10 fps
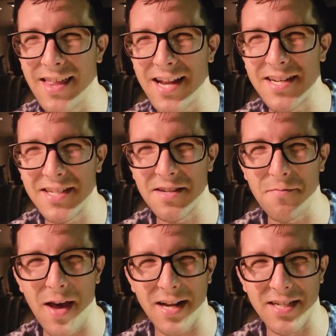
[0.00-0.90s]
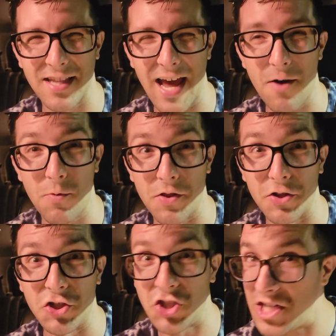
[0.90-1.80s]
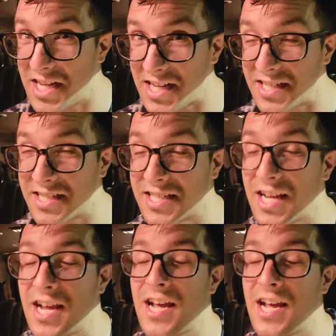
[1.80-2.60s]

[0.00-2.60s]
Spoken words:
that doesn't match that with jeans,